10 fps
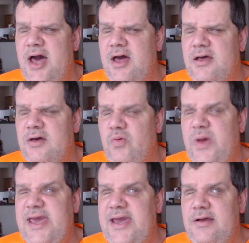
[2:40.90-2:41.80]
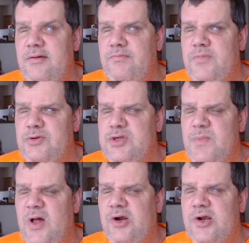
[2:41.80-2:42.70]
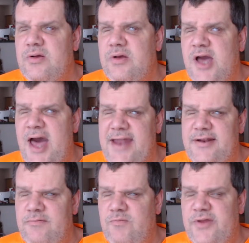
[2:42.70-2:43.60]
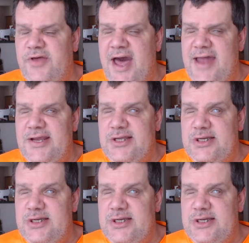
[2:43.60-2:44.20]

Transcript: wicking, you know, smaller cotton where the cotton is.